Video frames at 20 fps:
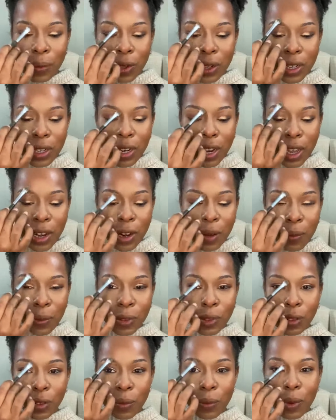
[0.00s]
blend that up
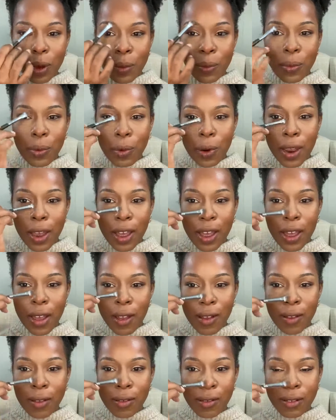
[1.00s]
into my
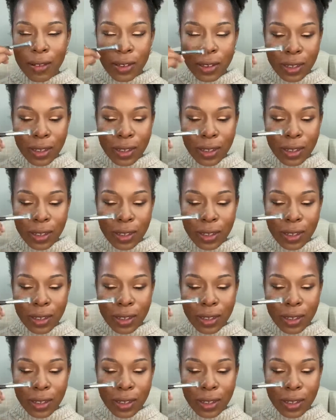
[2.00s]
brow.